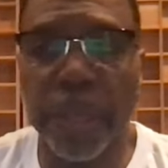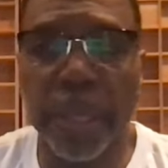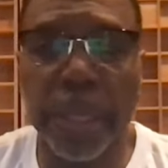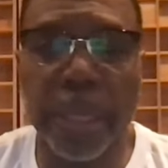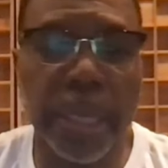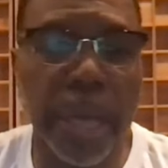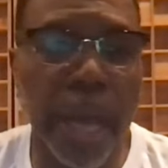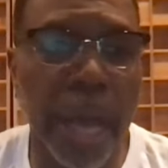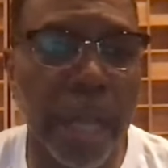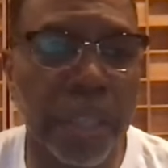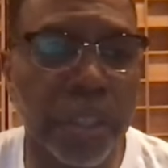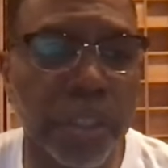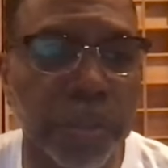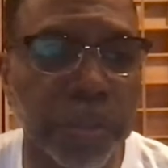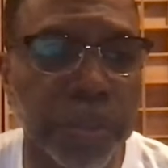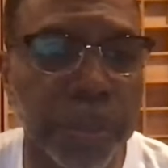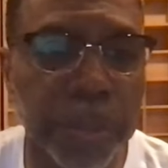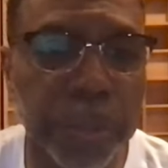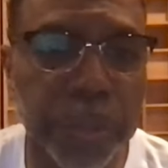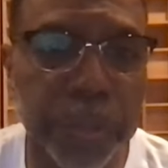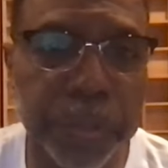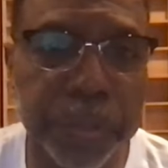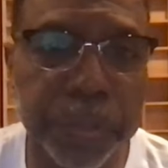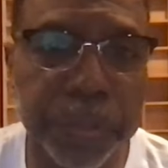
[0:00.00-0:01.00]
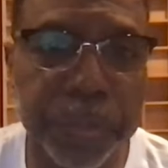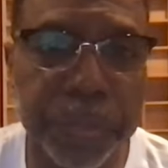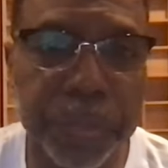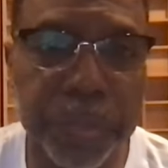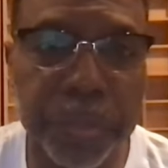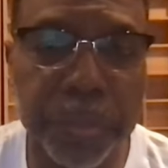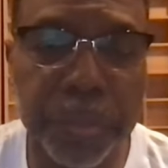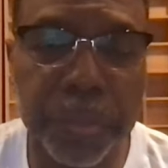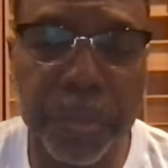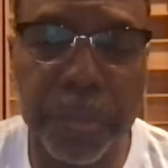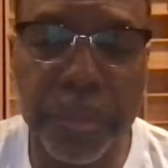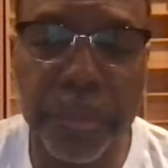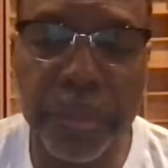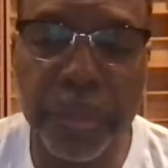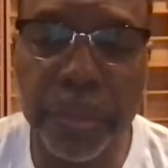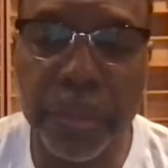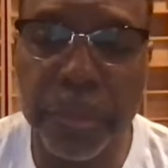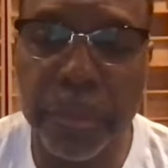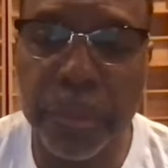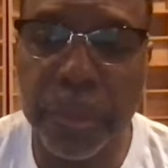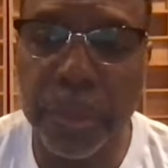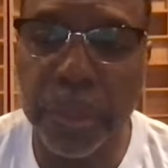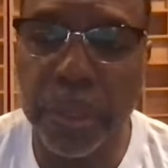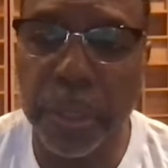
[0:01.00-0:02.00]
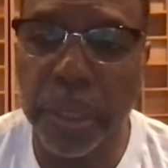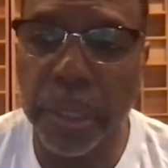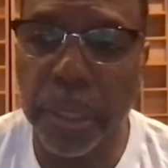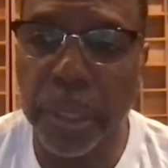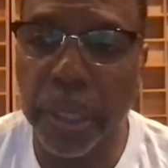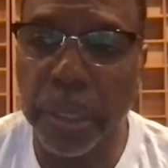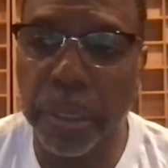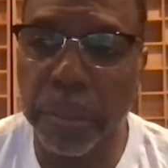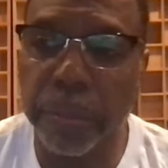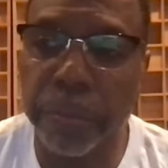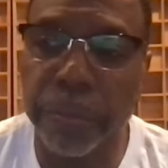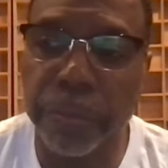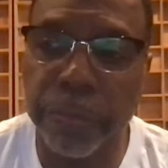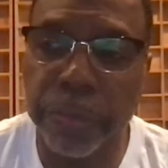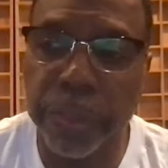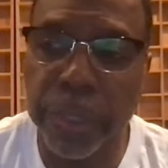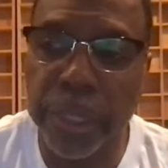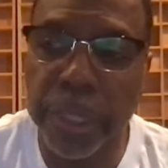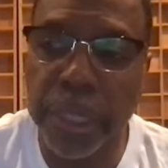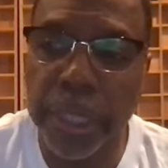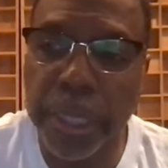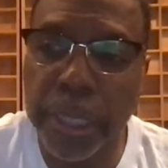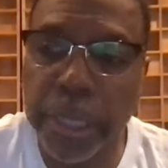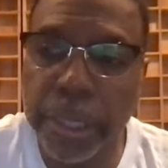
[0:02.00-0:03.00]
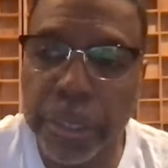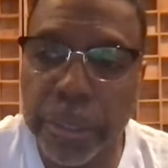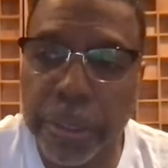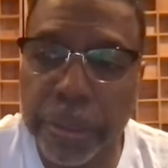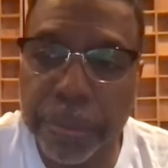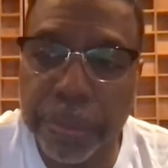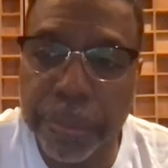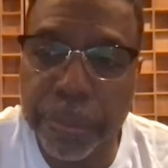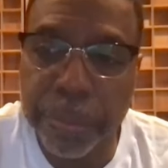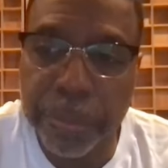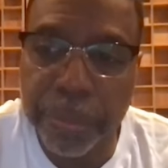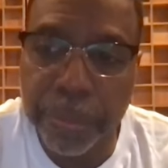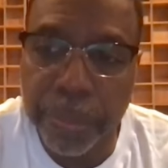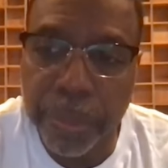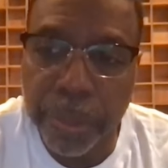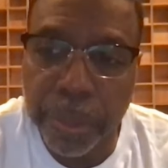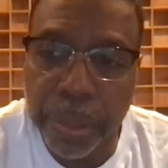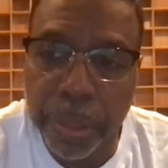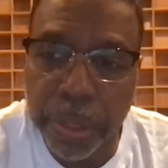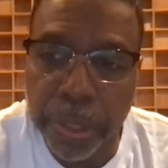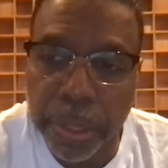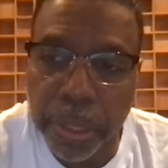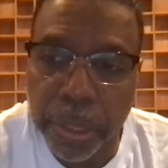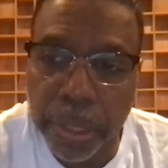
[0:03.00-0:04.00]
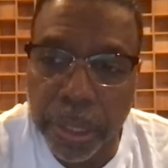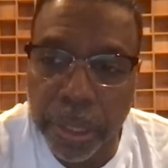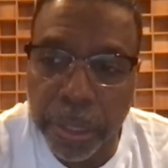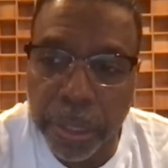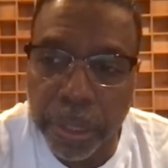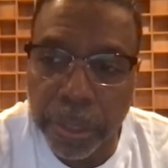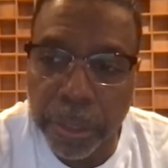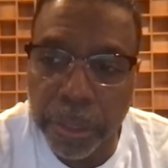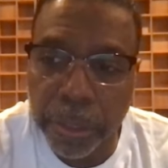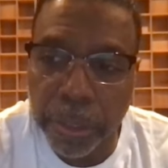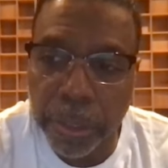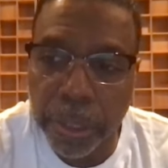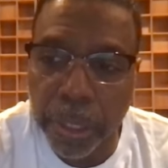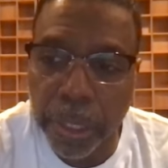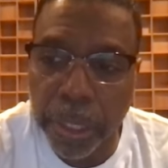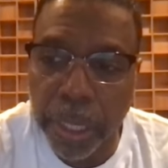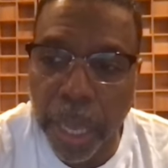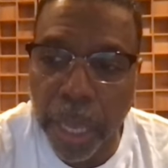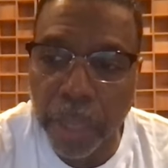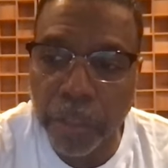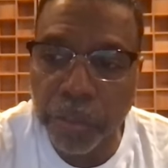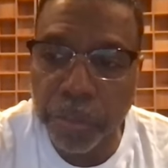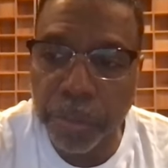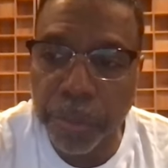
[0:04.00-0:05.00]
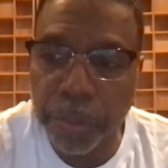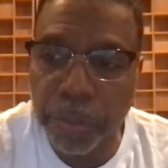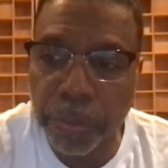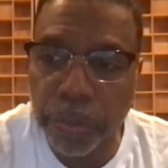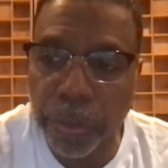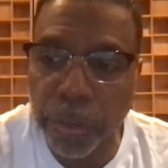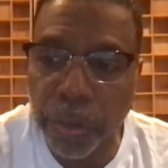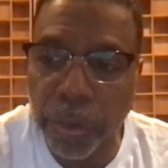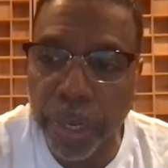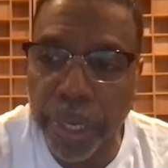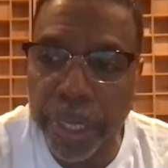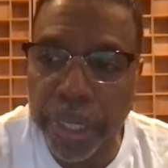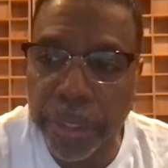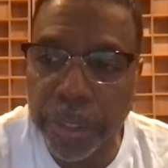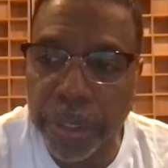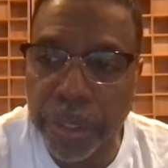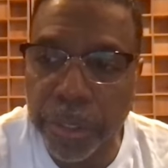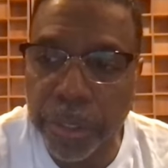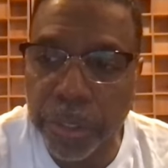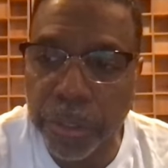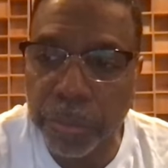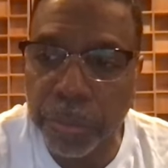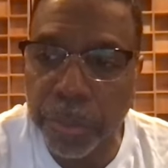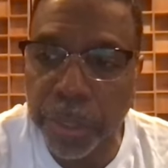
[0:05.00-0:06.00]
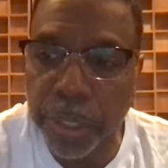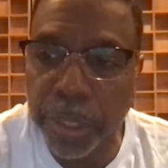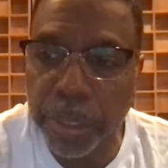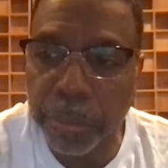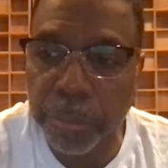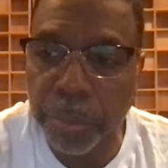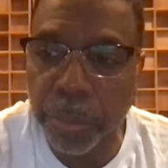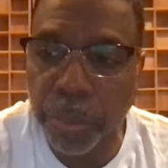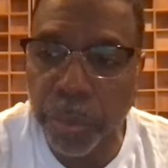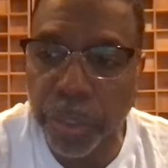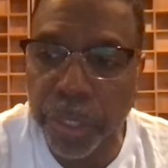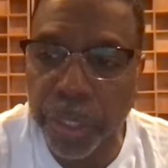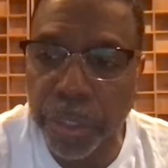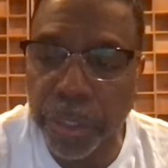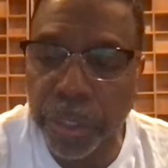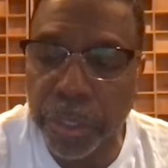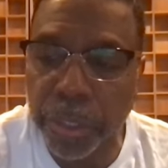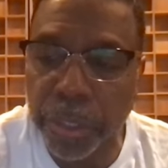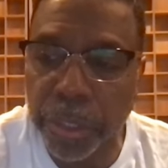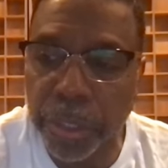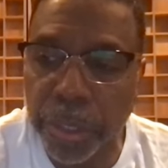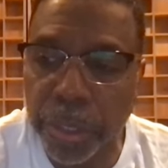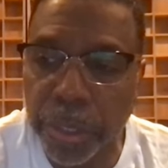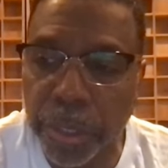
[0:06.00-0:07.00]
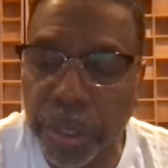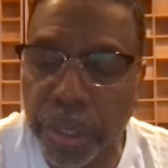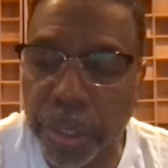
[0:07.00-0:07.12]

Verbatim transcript: the gospel of the kingdom, the gospel of grace is being preached.